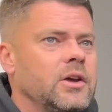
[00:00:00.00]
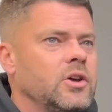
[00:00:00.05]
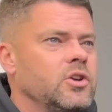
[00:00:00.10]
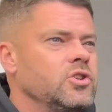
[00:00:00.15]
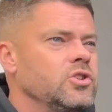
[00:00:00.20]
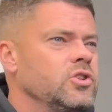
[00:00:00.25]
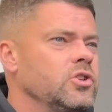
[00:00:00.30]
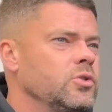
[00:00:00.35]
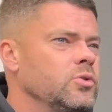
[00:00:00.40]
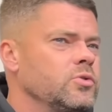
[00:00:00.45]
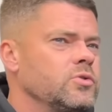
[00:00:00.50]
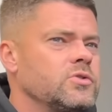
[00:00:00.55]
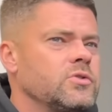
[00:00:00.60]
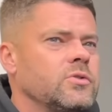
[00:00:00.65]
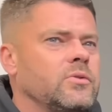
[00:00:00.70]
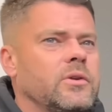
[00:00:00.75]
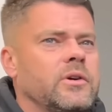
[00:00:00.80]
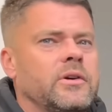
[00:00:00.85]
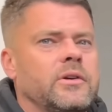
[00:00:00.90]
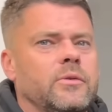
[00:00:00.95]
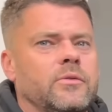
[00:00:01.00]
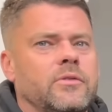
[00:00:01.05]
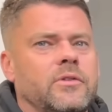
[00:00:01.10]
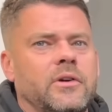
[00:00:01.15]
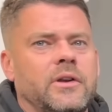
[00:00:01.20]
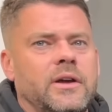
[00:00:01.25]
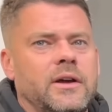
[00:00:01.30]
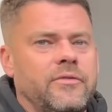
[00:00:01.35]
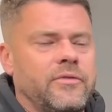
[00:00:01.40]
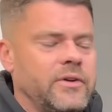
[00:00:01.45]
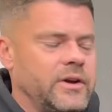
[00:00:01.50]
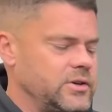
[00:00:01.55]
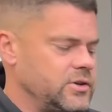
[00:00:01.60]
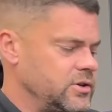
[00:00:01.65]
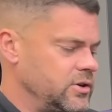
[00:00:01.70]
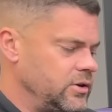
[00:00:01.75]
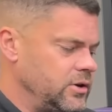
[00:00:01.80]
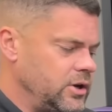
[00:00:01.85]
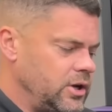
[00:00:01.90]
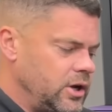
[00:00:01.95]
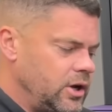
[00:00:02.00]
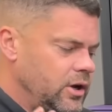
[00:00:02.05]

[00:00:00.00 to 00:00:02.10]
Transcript: used all like it was going out of fashion,